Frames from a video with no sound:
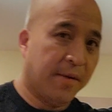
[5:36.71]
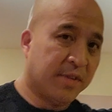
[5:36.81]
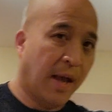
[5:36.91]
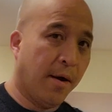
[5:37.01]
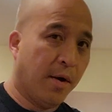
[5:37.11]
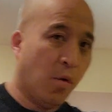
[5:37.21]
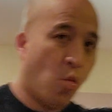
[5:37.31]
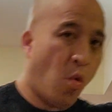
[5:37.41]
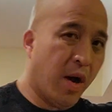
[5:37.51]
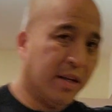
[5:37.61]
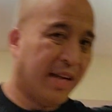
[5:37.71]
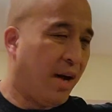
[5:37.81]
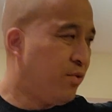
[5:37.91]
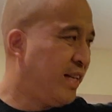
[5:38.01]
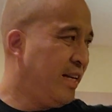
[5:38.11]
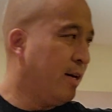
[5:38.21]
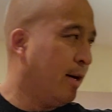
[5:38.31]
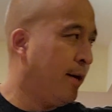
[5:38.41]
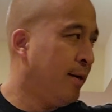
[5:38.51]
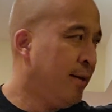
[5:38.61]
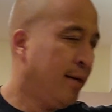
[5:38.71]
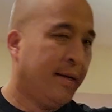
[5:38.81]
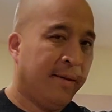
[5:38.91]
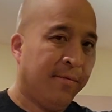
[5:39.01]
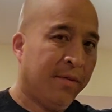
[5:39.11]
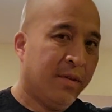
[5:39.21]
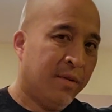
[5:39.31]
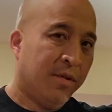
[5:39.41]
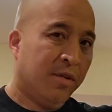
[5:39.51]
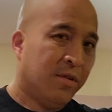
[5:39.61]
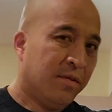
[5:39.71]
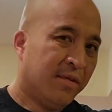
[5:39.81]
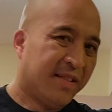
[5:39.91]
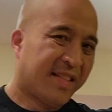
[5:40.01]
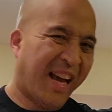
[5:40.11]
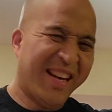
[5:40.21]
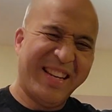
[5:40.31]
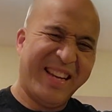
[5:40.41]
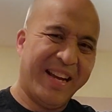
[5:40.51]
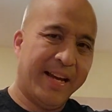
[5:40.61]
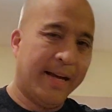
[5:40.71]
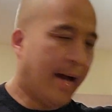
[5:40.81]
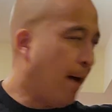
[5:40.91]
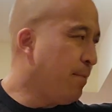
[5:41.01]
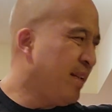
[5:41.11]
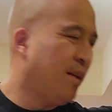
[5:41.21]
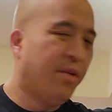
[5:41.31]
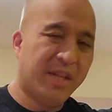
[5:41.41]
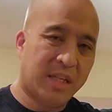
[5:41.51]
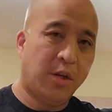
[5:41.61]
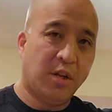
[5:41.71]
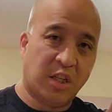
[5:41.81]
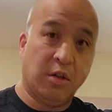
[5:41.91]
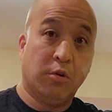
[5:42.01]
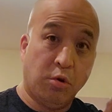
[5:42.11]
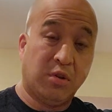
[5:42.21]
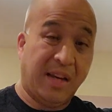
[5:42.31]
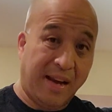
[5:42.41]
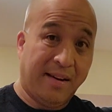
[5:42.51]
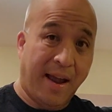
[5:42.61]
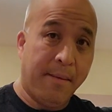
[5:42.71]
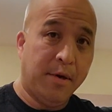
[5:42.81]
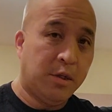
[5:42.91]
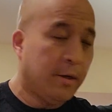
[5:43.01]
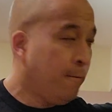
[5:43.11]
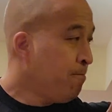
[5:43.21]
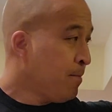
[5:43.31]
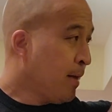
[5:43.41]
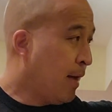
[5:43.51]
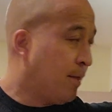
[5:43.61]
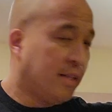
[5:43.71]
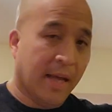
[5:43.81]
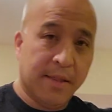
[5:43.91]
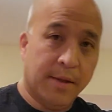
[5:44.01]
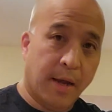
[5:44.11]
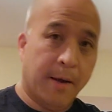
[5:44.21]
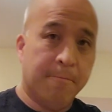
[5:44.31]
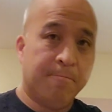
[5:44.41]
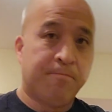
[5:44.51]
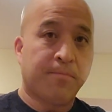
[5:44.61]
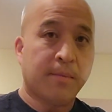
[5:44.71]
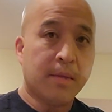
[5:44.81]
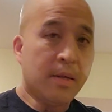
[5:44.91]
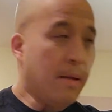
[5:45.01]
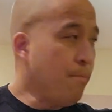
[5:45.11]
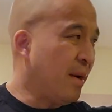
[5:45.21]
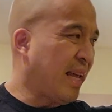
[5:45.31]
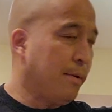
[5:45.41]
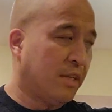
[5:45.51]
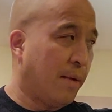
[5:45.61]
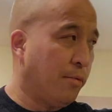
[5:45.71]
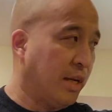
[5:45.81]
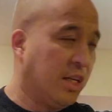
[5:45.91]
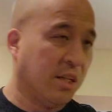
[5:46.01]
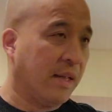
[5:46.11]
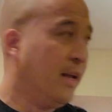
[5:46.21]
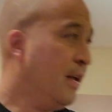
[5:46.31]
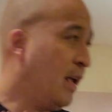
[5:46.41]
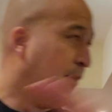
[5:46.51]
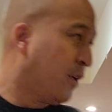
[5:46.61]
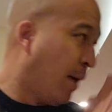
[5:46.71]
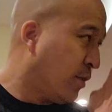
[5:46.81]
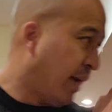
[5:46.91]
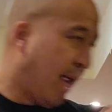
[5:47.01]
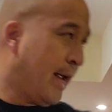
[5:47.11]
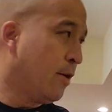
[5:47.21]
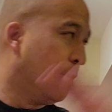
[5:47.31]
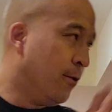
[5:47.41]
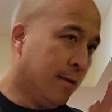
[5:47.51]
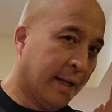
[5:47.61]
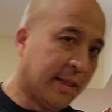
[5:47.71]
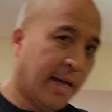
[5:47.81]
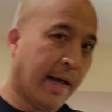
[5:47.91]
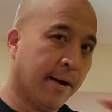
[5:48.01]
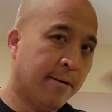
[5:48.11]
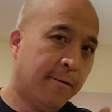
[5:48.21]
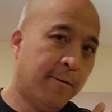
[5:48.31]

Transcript: If it's out here, it's kind of. I mean, you can still do the damage and things, but it can stop more easily. If it comes from an angle like that,